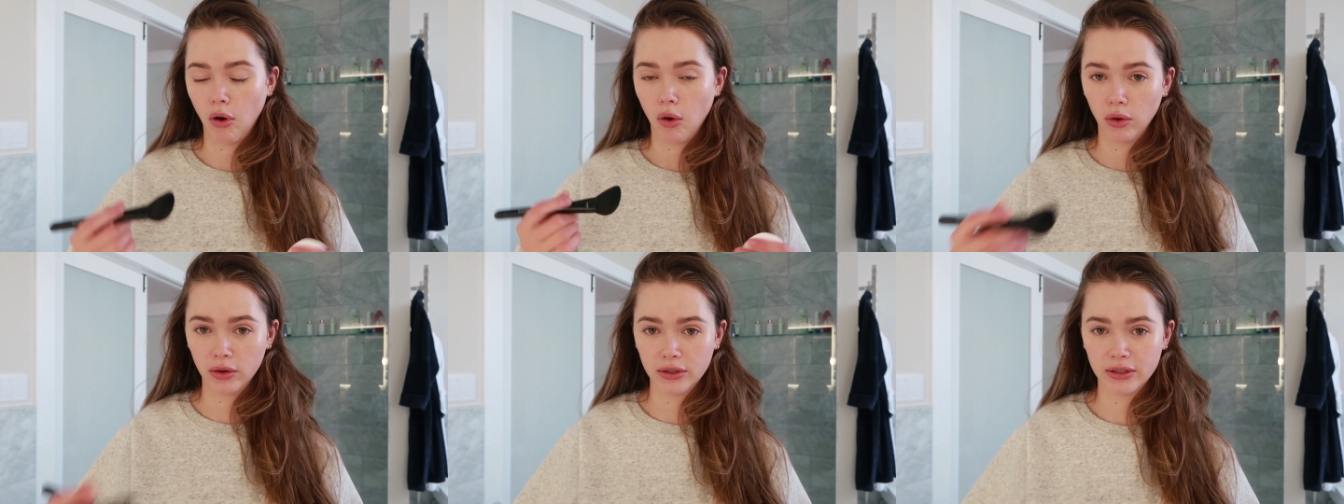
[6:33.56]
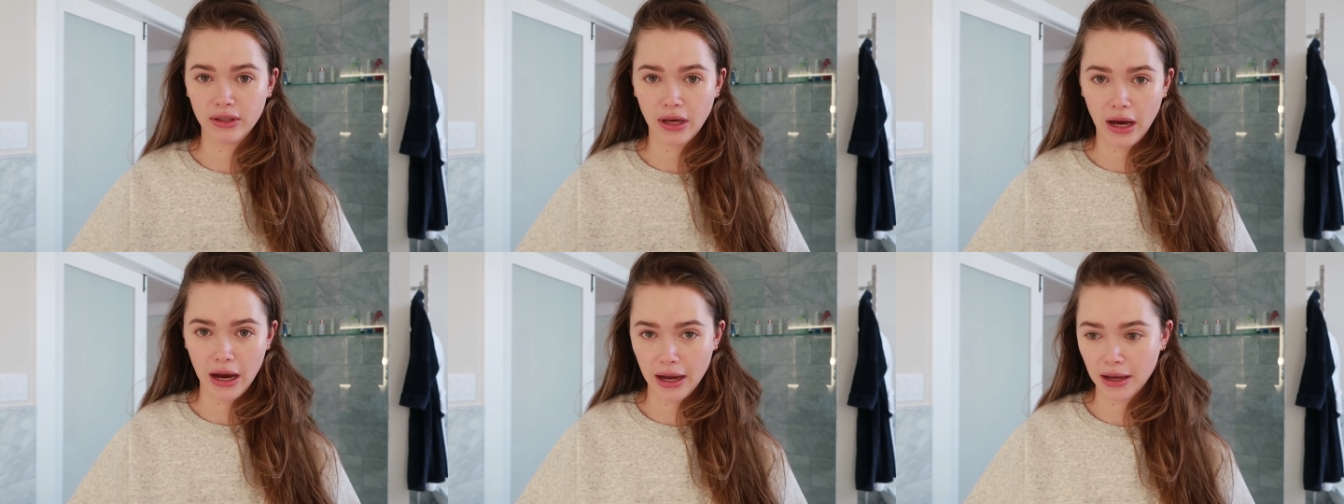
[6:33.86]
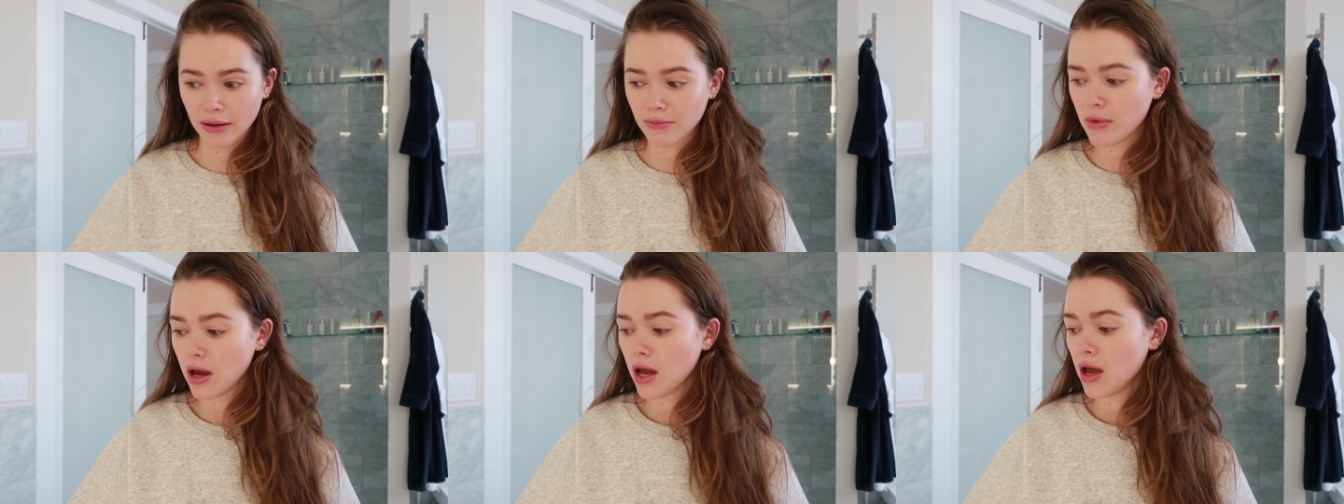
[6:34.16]
all the
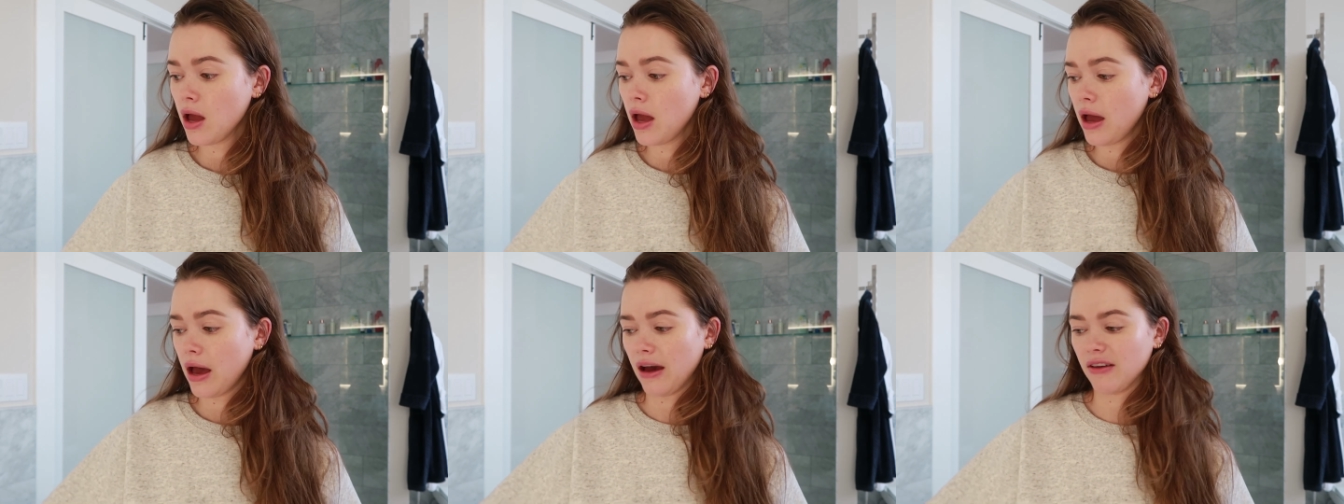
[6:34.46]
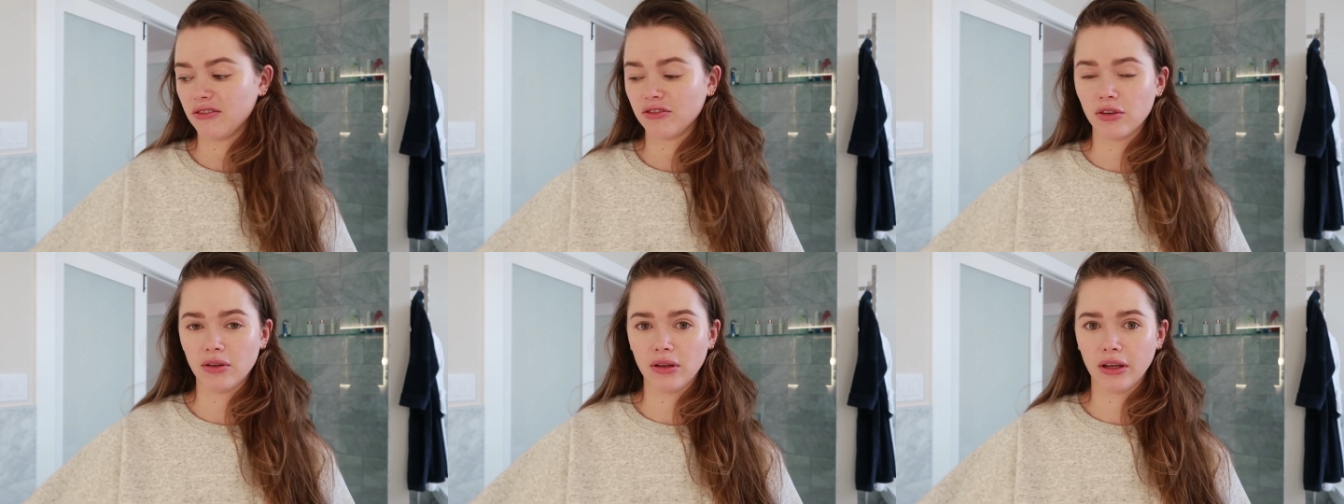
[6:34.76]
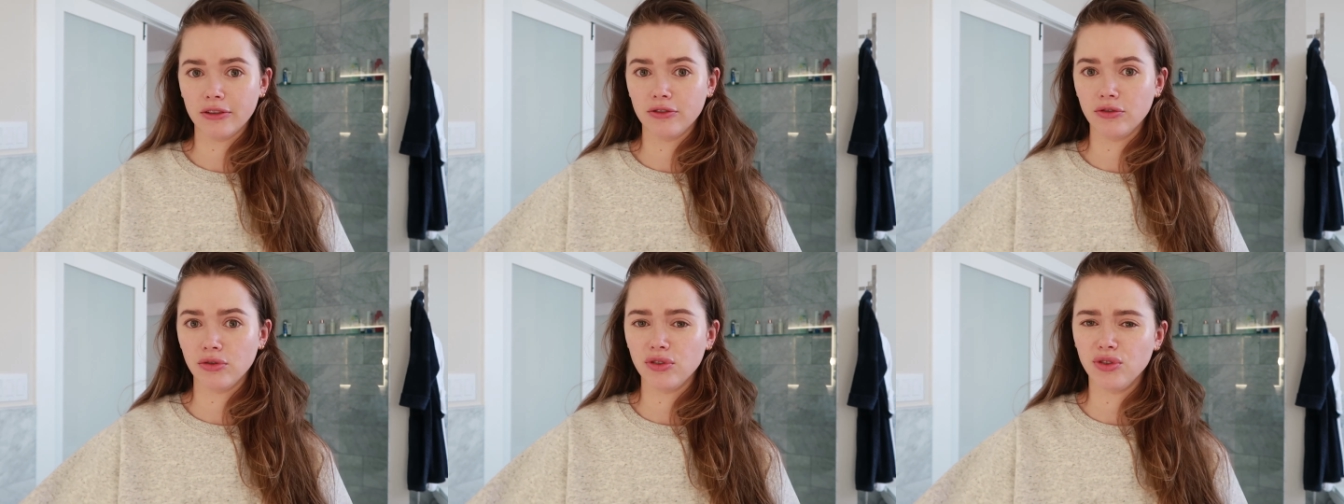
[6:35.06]
time after
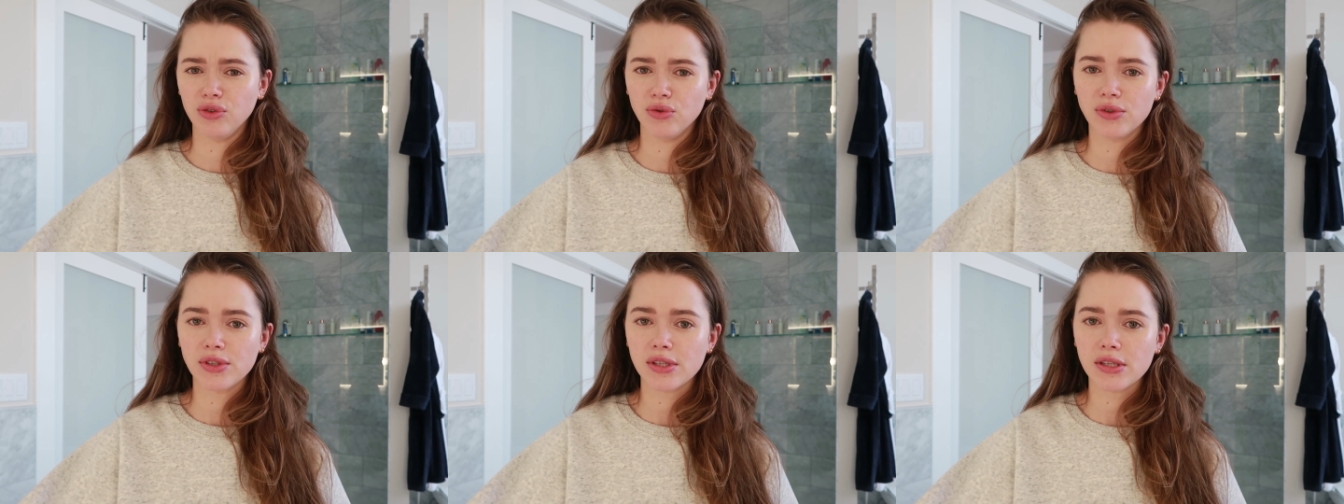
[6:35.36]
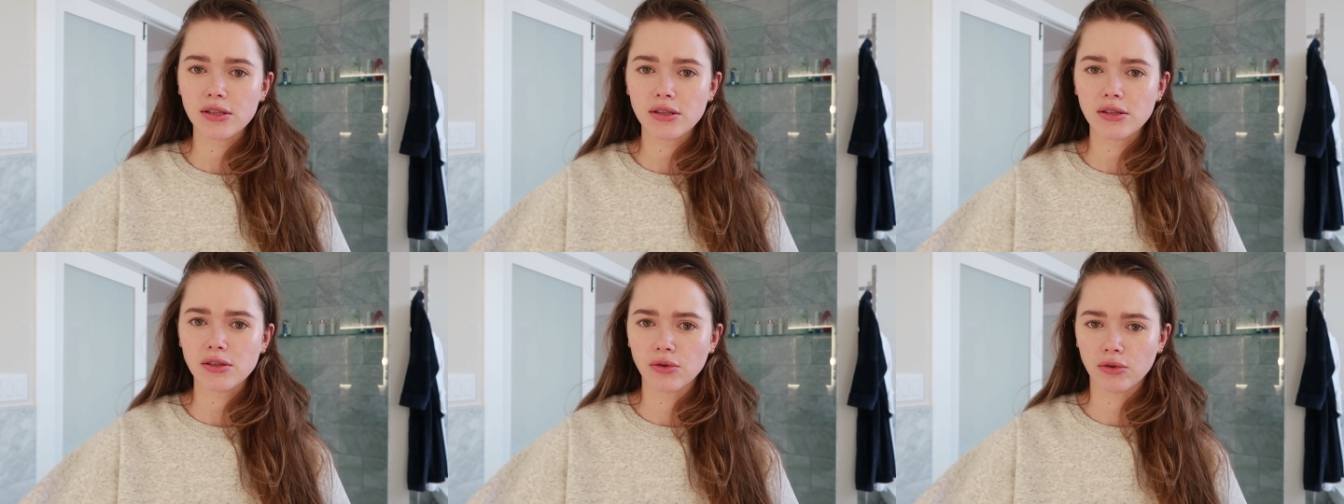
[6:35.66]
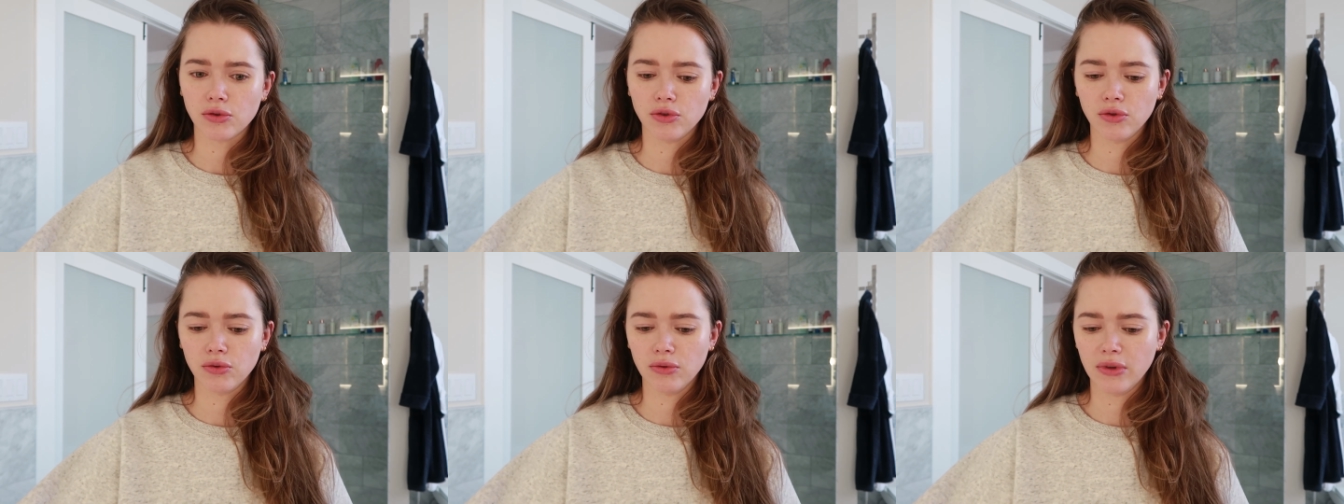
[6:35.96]
like 2 uses
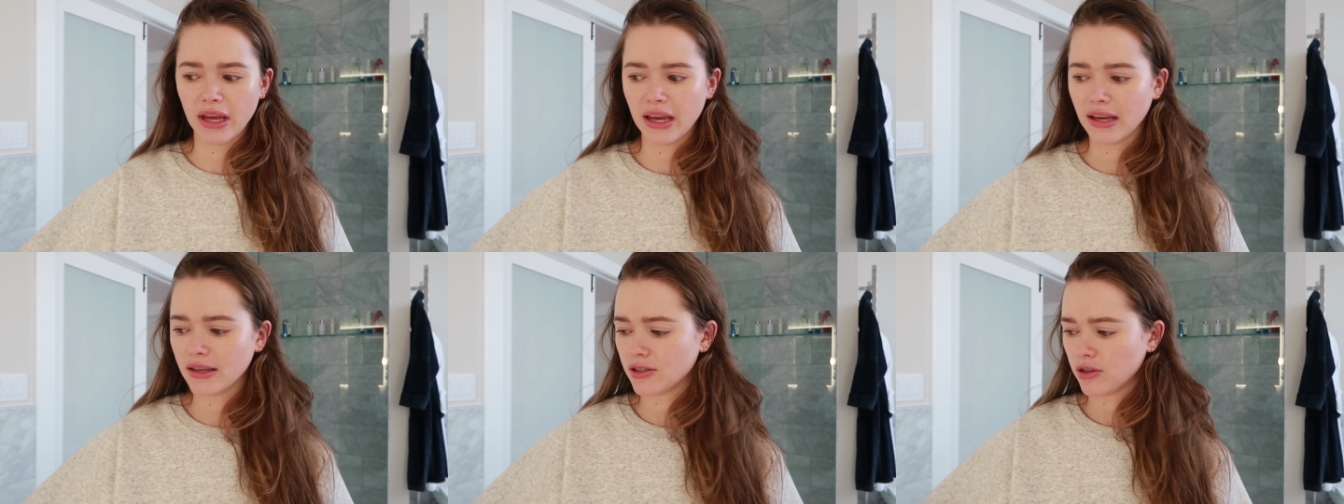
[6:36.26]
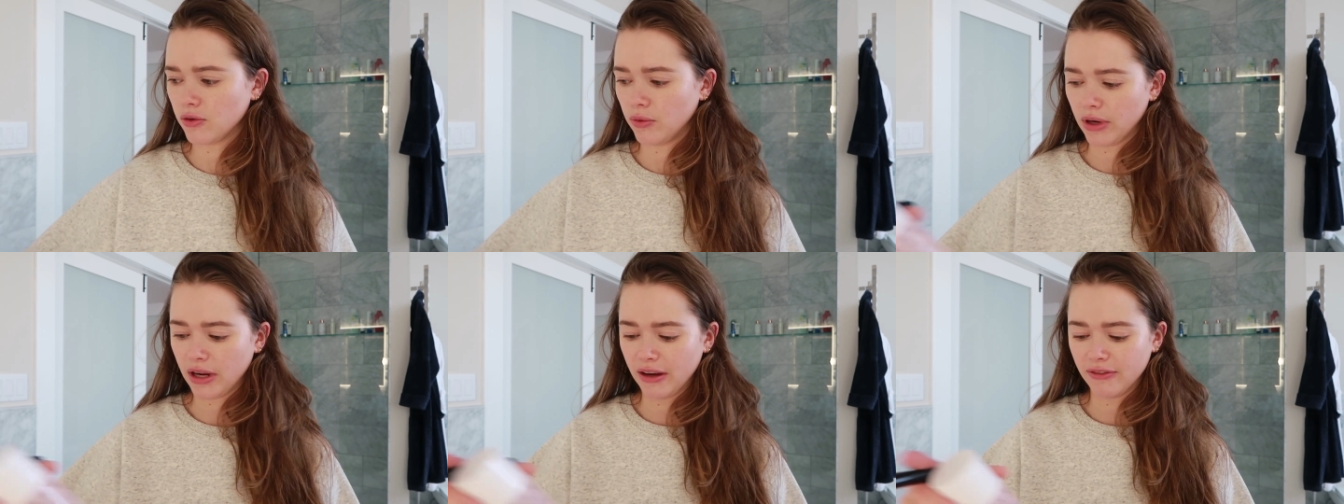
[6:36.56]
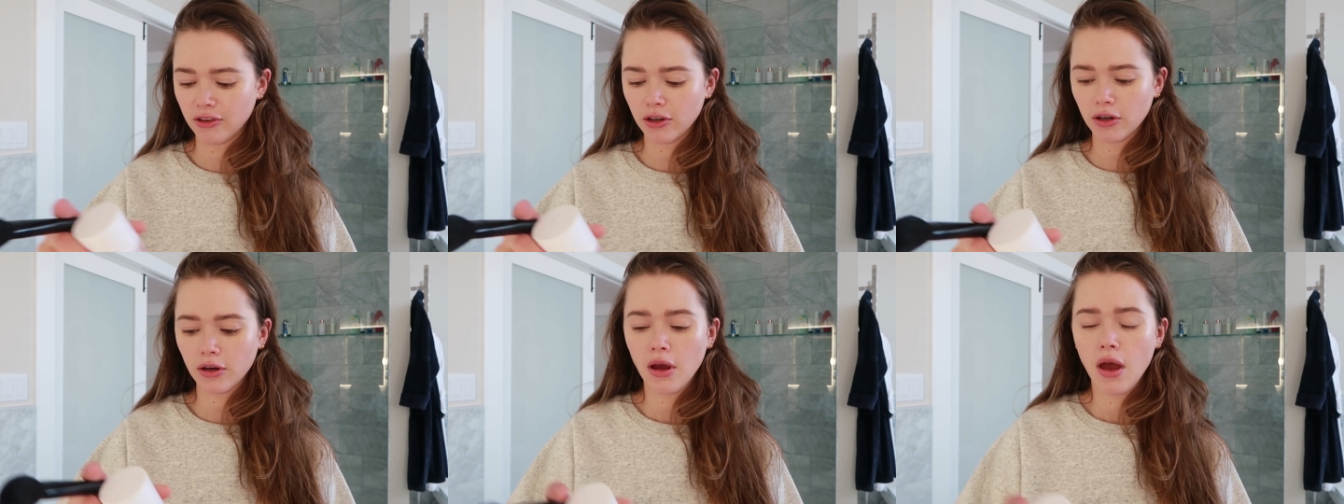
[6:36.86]
or 2 days or
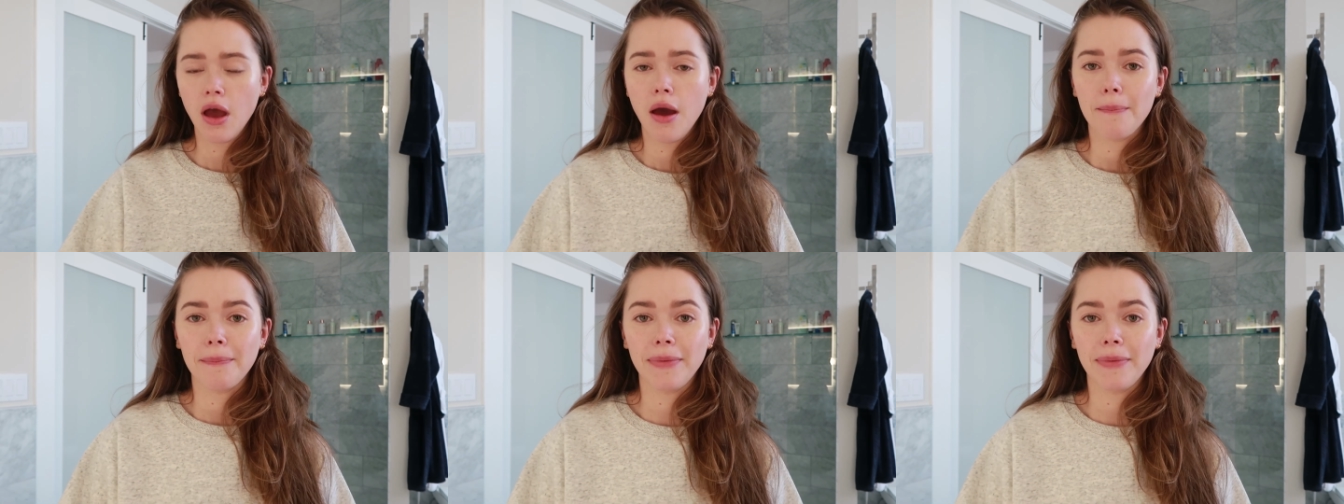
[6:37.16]
whatever.